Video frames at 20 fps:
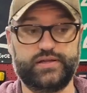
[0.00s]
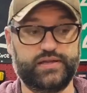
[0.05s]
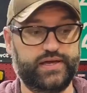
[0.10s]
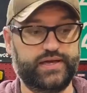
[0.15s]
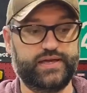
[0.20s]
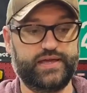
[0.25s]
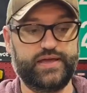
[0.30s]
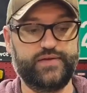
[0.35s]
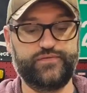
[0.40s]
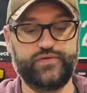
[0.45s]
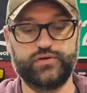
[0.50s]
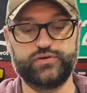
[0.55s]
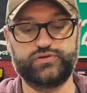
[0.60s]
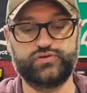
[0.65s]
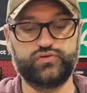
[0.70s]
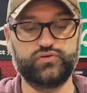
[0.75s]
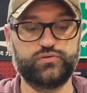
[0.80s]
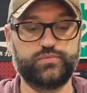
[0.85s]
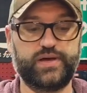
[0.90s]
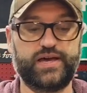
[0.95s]
Like if your
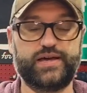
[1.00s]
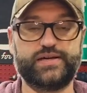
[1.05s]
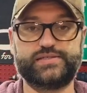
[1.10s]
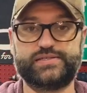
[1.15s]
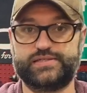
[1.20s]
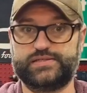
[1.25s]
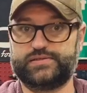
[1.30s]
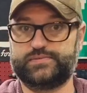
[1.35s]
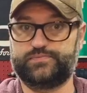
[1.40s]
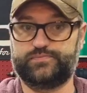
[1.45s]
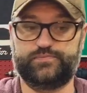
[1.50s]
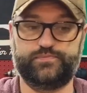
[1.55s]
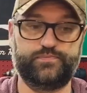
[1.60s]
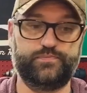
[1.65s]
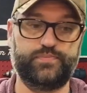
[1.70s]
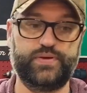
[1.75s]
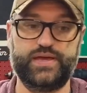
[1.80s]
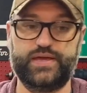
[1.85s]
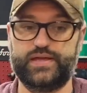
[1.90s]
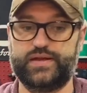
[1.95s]
toolbox is
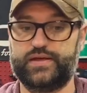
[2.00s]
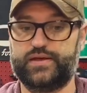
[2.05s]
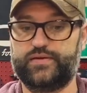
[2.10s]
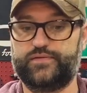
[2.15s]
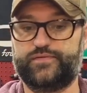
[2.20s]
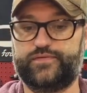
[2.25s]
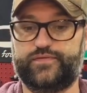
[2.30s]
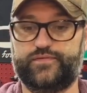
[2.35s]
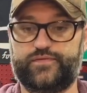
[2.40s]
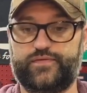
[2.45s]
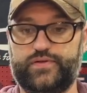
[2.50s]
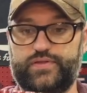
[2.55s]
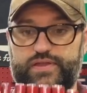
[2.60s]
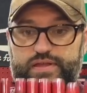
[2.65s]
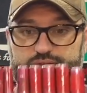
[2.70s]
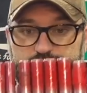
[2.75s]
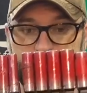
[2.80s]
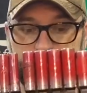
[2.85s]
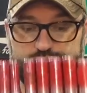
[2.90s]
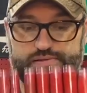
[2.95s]
big enough for
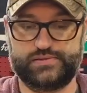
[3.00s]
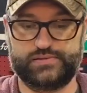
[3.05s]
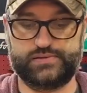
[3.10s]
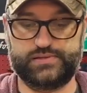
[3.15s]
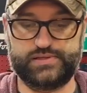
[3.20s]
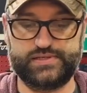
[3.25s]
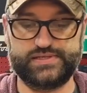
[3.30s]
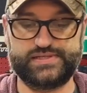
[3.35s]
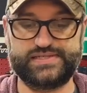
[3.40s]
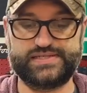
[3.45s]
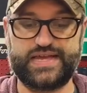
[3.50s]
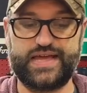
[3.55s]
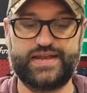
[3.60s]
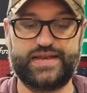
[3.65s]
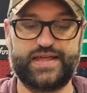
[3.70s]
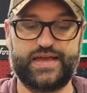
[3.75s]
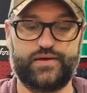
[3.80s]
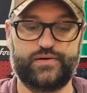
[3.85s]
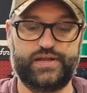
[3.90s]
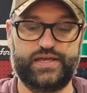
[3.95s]
this to set
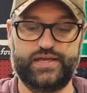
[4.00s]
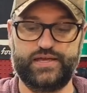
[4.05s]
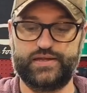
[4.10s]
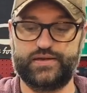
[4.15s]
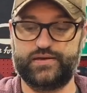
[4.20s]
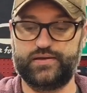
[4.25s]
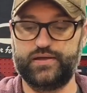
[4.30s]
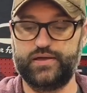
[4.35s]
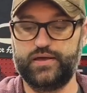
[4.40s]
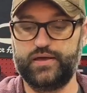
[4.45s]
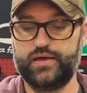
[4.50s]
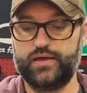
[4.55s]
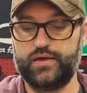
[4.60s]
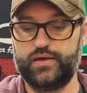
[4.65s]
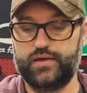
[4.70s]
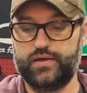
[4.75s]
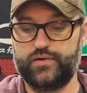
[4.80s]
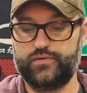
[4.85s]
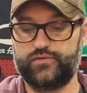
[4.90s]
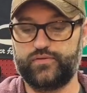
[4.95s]
down in,
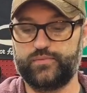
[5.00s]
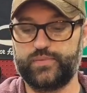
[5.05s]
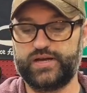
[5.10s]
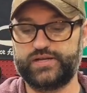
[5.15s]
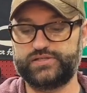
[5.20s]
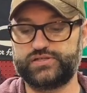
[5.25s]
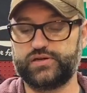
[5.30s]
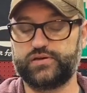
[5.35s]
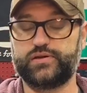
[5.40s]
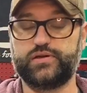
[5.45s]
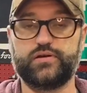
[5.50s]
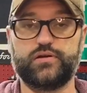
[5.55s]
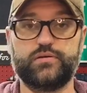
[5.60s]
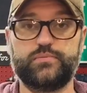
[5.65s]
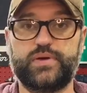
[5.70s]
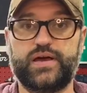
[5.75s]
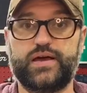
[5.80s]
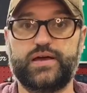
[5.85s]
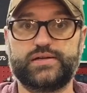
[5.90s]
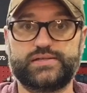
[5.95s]
for my junkyard
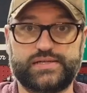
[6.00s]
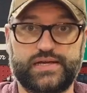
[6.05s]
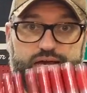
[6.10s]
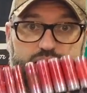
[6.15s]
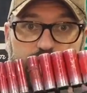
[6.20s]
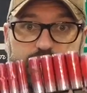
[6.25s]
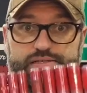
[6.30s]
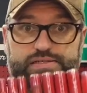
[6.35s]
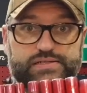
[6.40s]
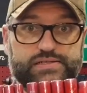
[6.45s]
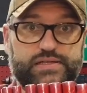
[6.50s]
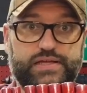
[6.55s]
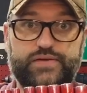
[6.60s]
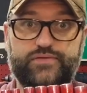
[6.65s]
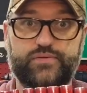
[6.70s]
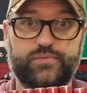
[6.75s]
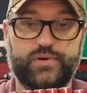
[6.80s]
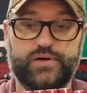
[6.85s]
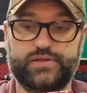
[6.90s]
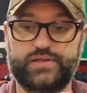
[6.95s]
box, I just leave
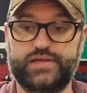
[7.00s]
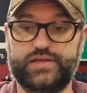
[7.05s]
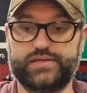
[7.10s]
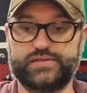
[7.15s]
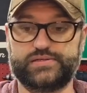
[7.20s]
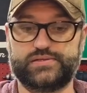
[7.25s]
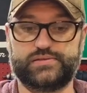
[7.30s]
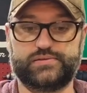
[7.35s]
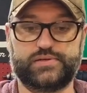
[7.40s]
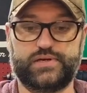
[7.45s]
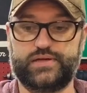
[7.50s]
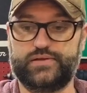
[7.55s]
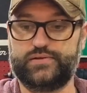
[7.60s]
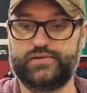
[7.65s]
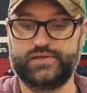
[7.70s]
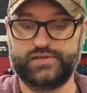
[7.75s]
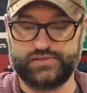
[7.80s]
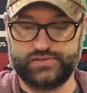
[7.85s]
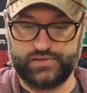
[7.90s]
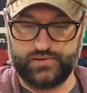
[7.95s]
them on this. I,
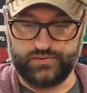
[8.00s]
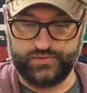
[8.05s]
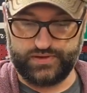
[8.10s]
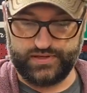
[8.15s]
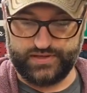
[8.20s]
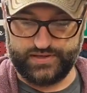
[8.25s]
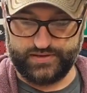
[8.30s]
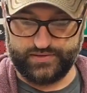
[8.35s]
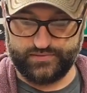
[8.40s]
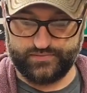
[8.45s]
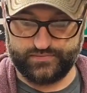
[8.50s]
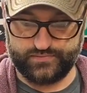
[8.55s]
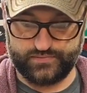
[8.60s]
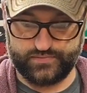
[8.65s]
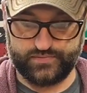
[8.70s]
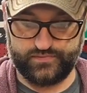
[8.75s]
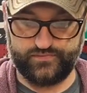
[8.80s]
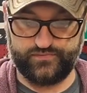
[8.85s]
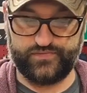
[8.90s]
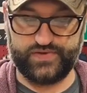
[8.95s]
this whole thing
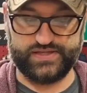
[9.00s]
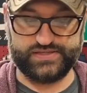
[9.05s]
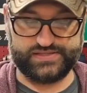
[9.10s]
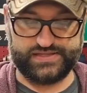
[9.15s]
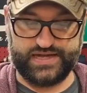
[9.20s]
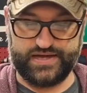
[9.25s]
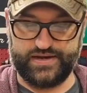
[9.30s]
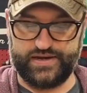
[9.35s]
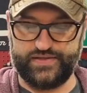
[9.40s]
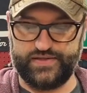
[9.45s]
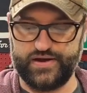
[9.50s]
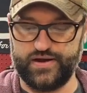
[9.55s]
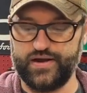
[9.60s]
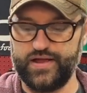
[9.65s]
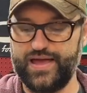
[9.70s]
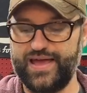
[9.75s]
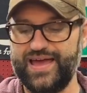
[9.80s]
fits down in there.